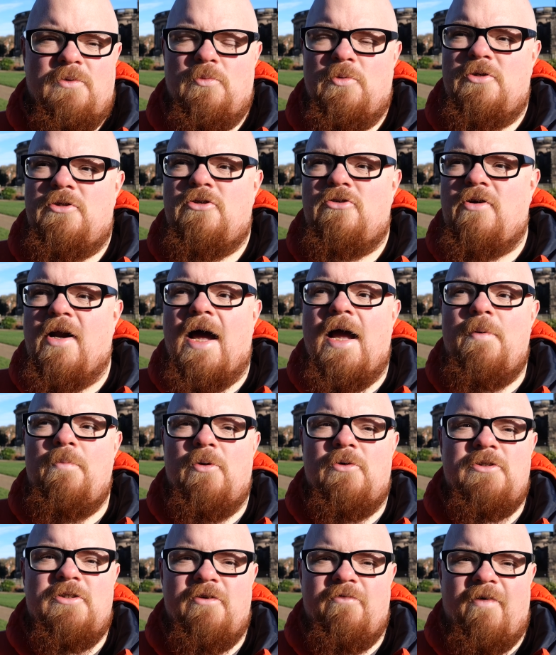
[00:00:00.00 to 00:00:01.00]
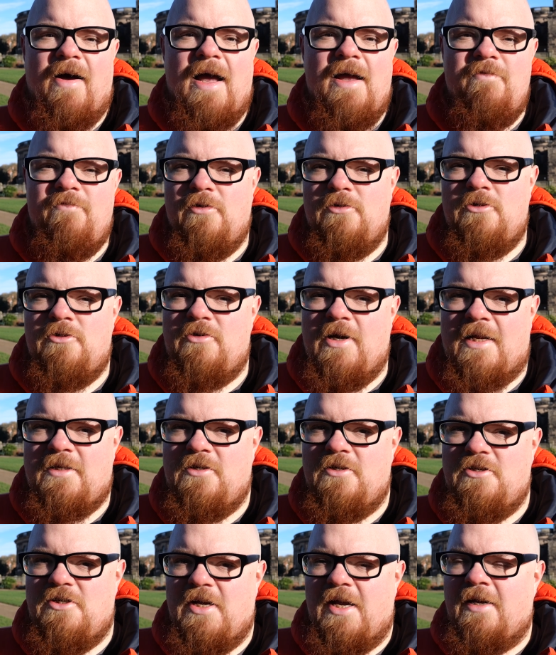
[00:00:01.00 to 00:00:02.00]
was tribal survival
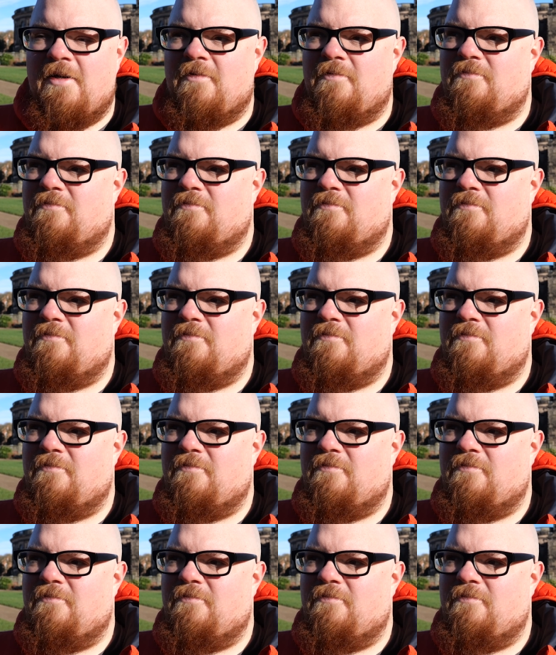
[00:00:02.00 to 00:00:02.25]
strategy,